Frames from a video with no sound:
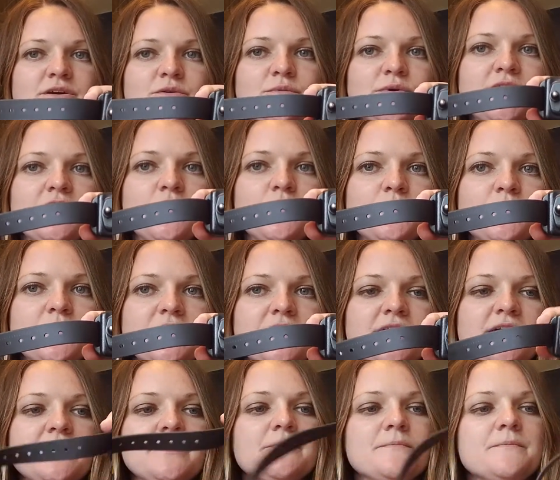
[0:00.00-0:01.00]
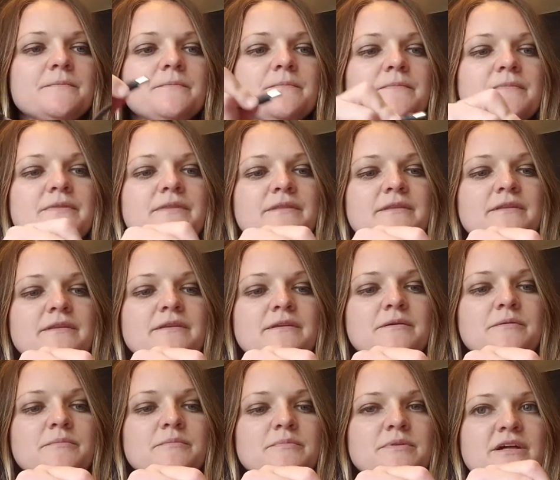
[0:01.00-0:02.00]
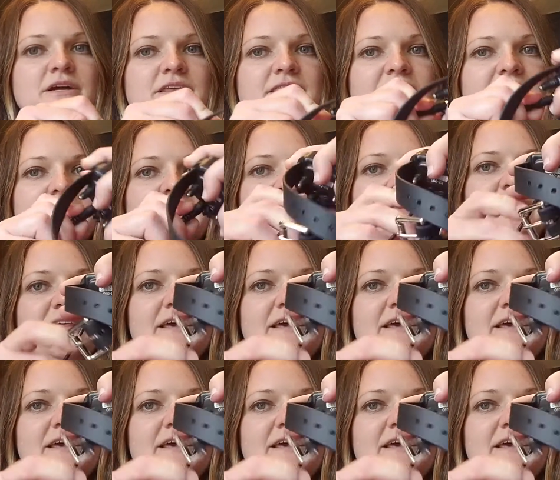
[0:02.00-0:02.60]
that we opened up, plug that in